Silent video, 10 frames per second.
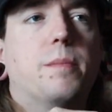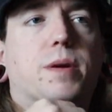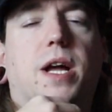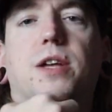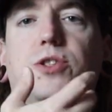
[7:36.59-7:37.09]

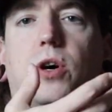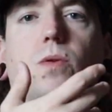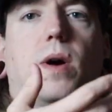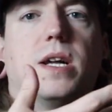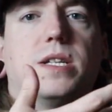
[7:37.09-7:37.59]
but I
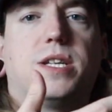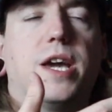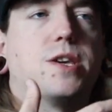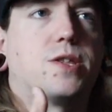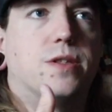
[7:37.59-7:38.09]
don't want to
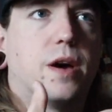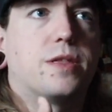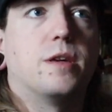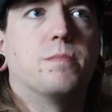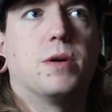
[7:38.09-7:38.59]
taste
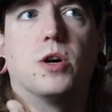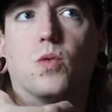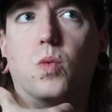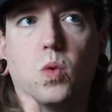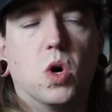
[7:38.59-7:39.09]
nothing but
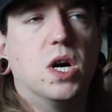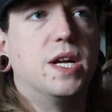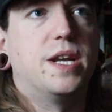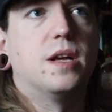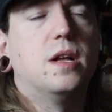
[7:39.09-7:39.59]

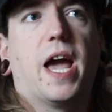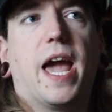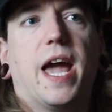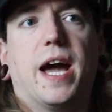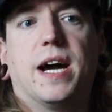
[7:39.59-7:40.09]
wood
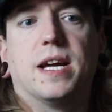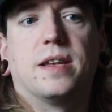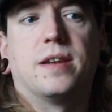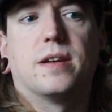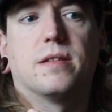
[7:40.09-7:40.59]

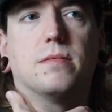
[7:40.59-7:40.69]
and